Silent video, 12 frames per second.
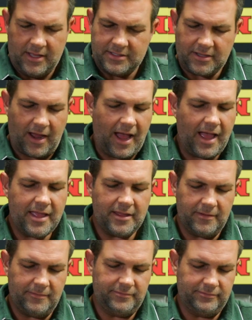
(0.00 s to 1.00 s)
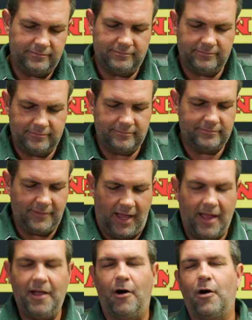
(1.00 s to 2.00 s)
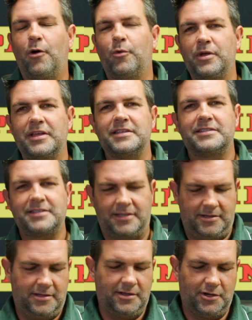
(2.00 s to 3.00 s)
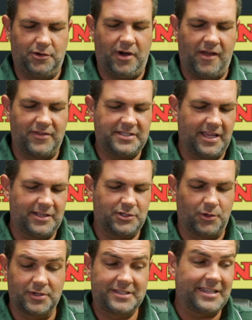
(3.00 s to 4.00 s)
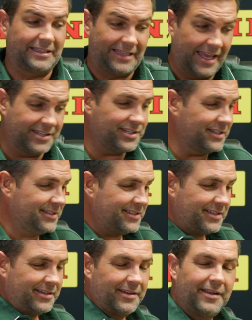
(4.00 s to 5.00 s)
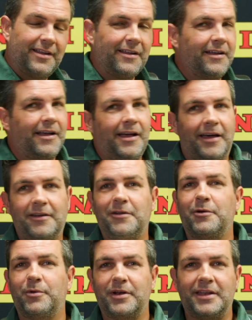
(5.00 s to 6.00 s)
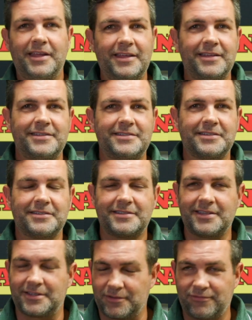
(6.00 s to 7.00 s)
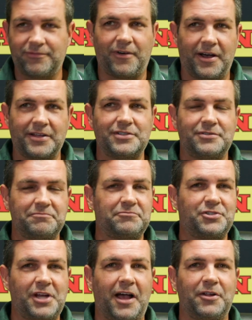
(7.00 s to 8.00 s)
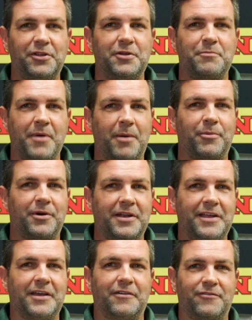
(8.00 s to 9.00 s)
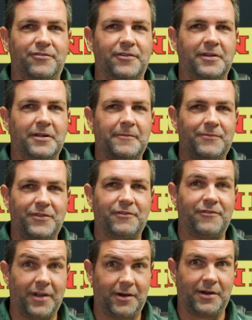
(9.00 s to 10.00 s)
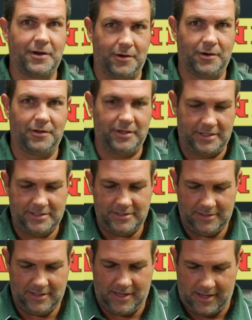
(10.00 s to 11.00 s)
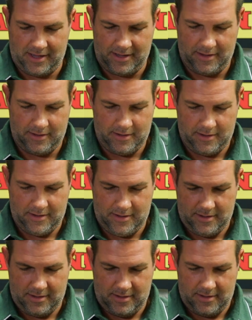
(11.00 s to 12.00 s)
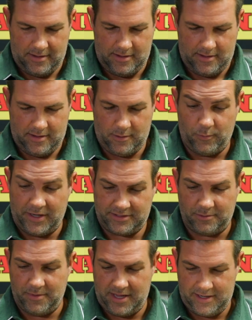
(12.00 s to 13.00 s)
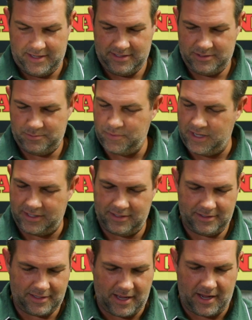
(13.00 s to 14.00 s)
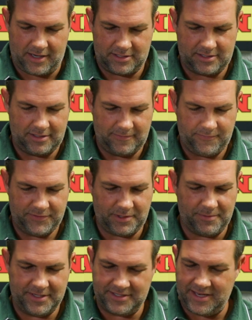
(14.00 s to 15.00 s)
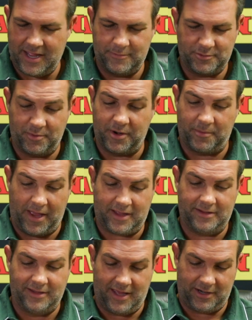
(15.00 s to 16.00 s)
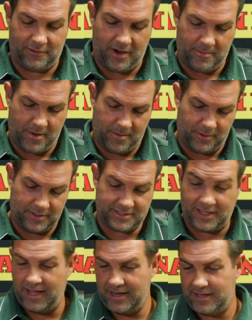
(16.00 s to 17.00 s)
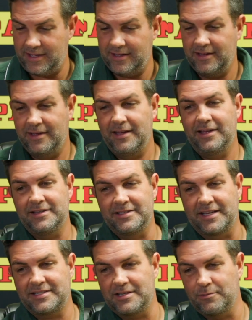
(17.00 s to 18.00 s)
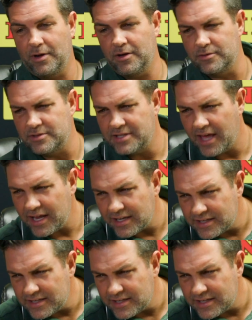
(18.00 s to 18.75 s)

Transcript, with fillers: So I, I always gravitate towards the legends. I don't know what it is. It's such a fond childhood memory of the very early uh, WrestleManias, but gosh, some of these names bring back a lot of great memories, like Dusty Rhodes. That